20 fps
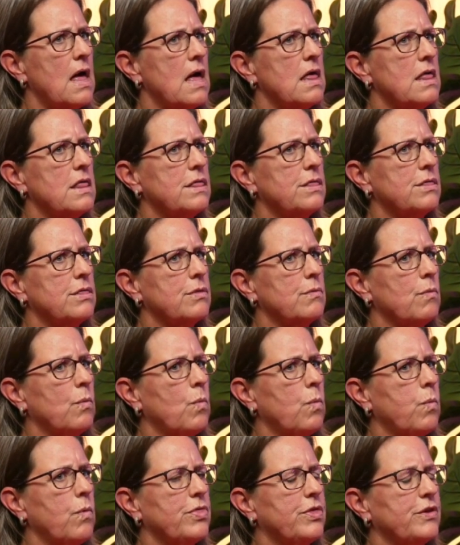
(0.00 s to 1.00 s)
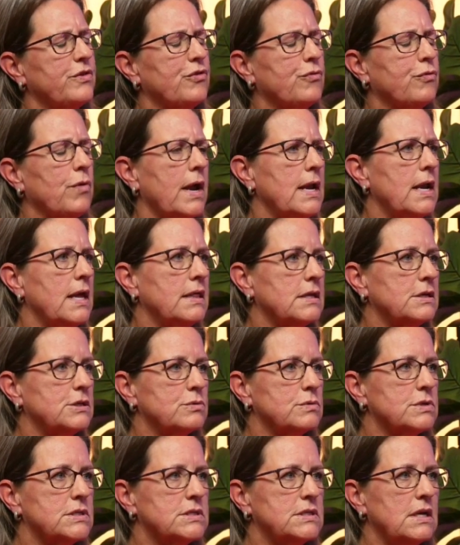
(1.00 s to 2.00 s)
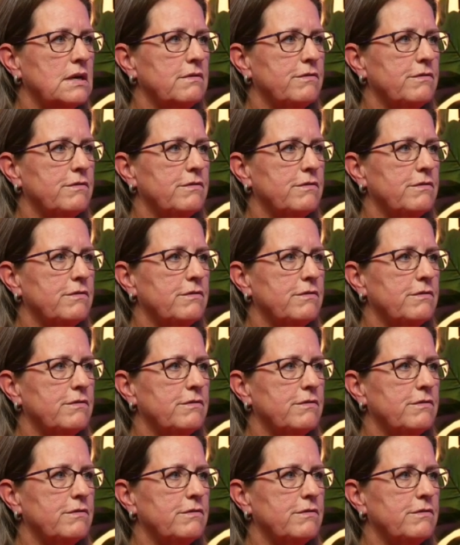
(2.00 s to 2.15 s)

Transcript: The training that's received